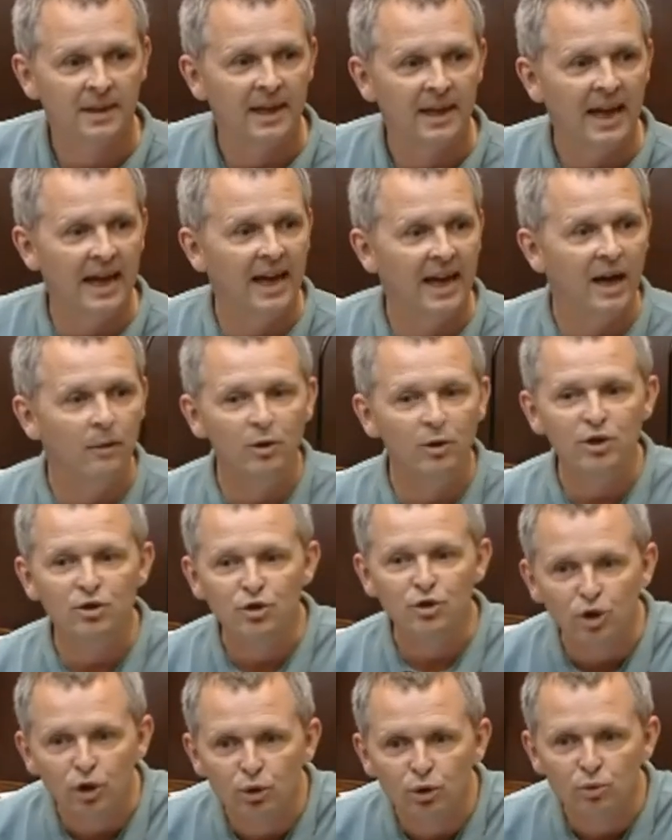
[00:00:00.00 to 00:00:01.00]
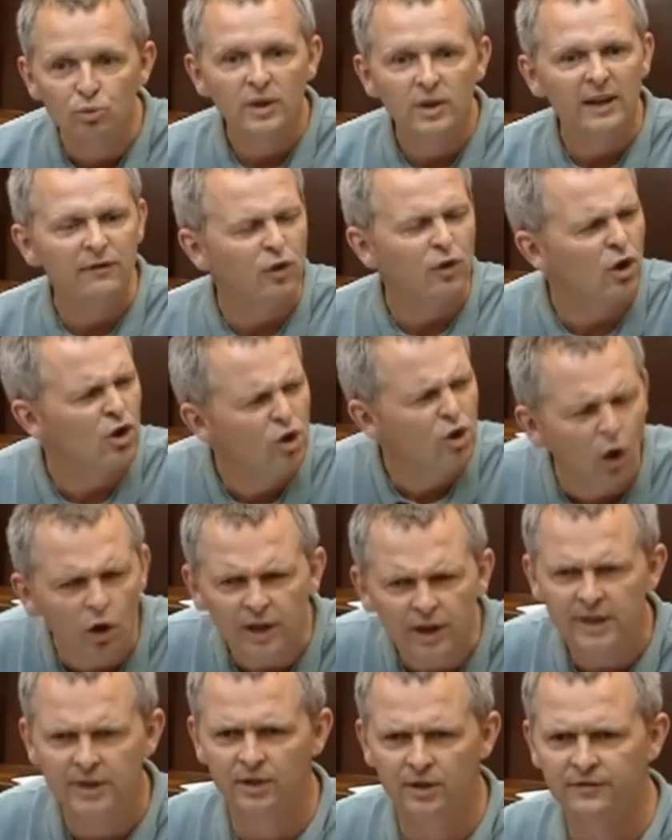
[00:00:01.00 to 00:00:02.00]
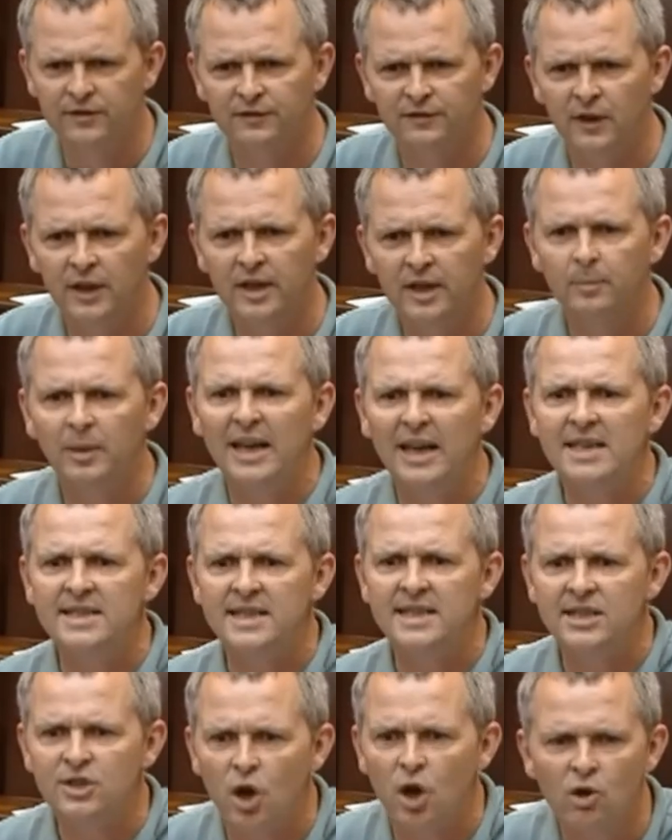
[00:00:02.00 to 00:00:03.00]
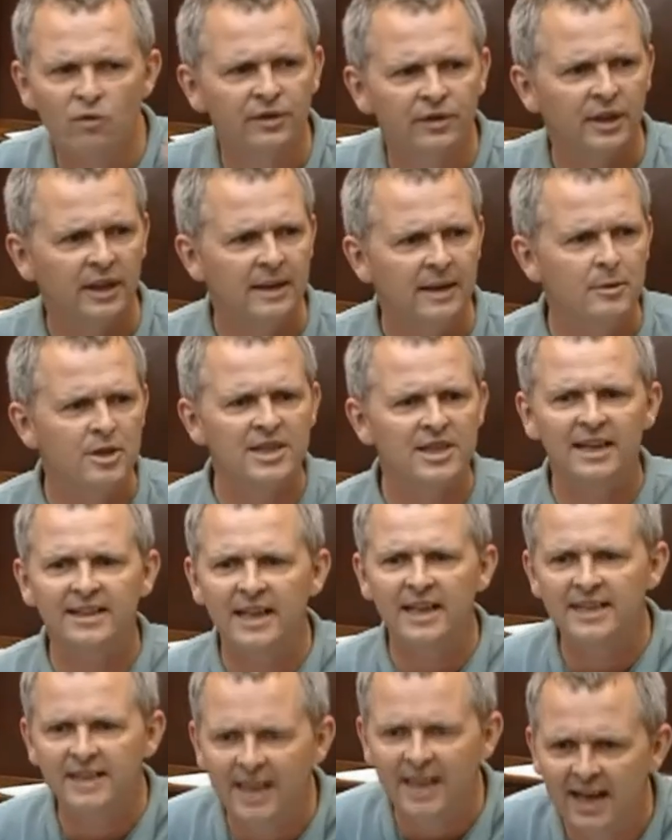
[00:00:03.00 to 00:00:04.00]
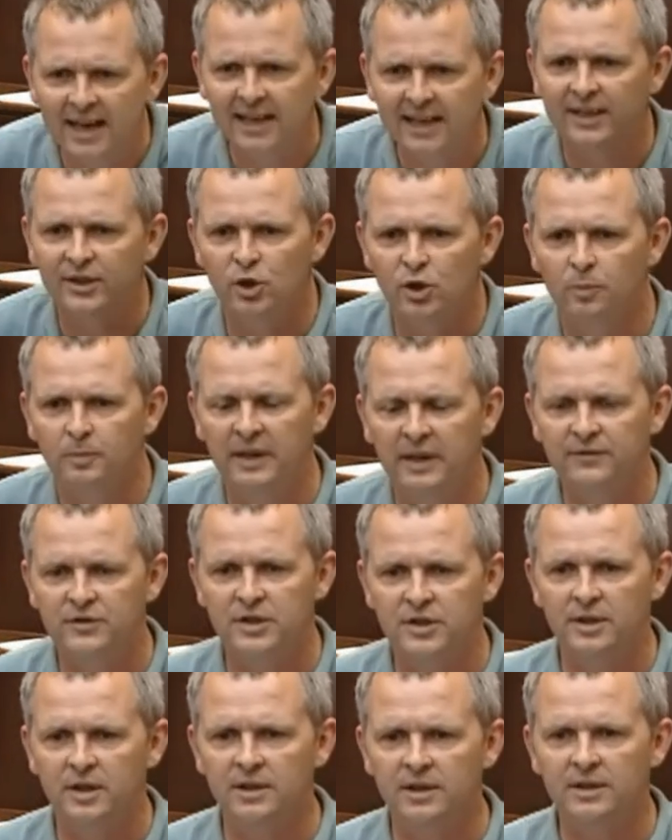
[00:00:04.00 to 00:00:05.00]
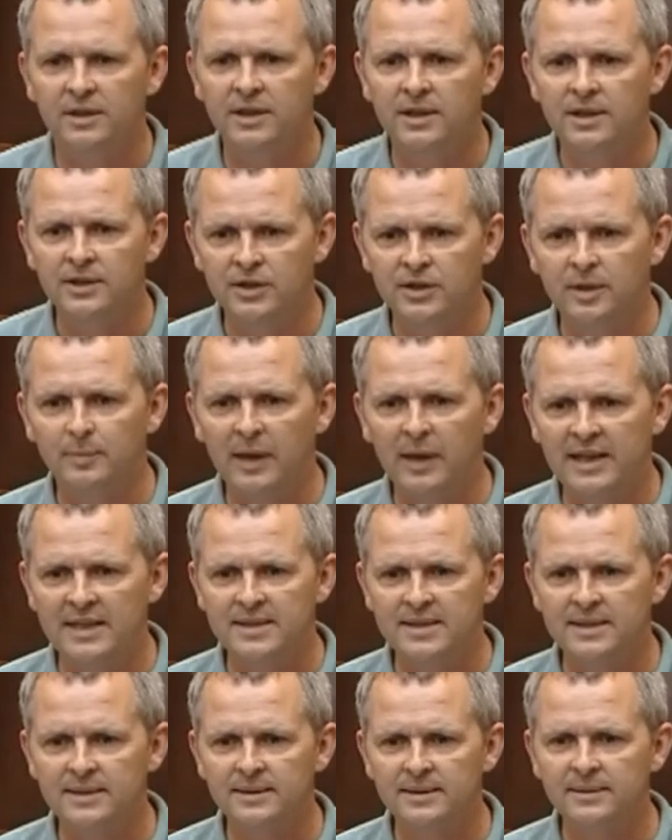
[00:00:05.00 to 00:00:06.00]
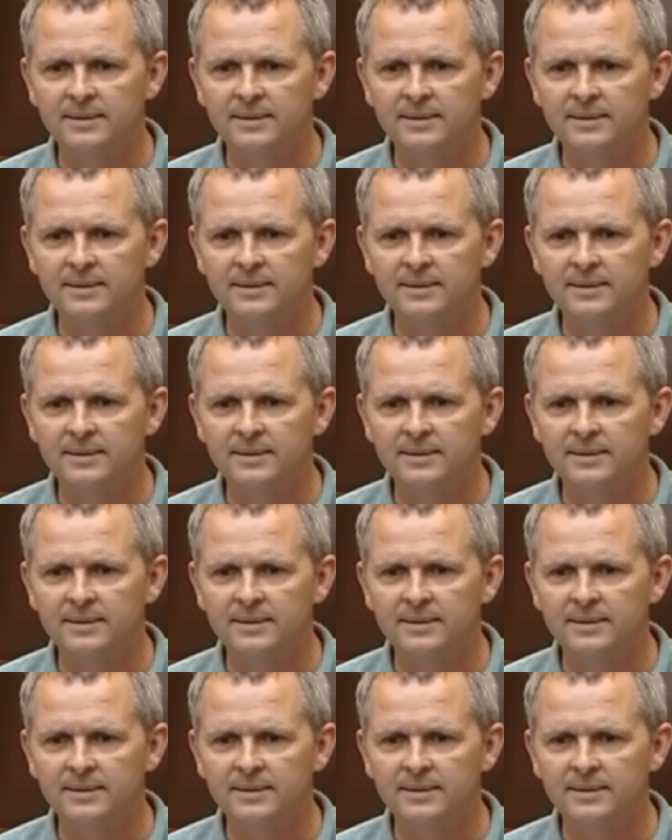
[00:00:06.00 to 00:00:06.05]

And when you do, if you're lucky enough to find a place, it's over the limit, and then you can't get the uplift to the place.